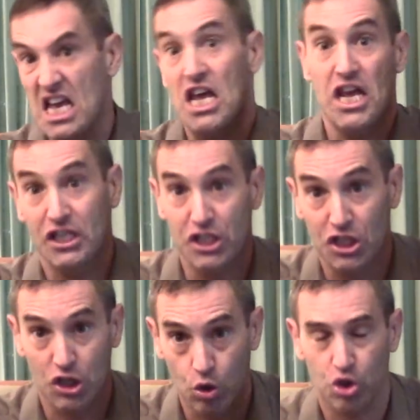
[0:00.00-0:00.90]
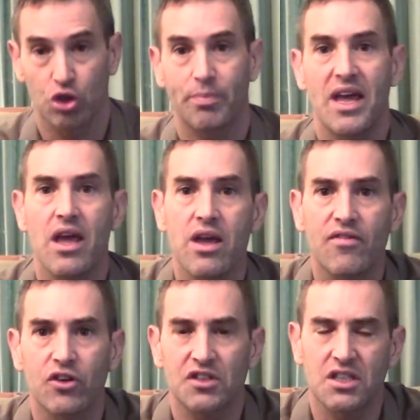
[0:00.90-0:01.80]
antisocial
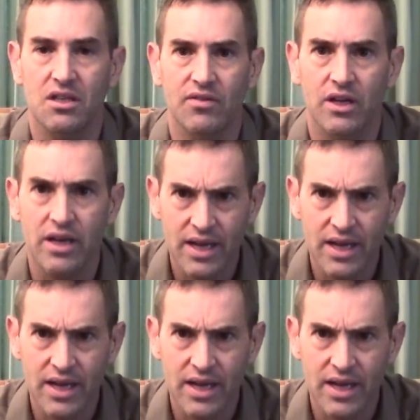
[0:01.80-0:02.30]
behaviors even.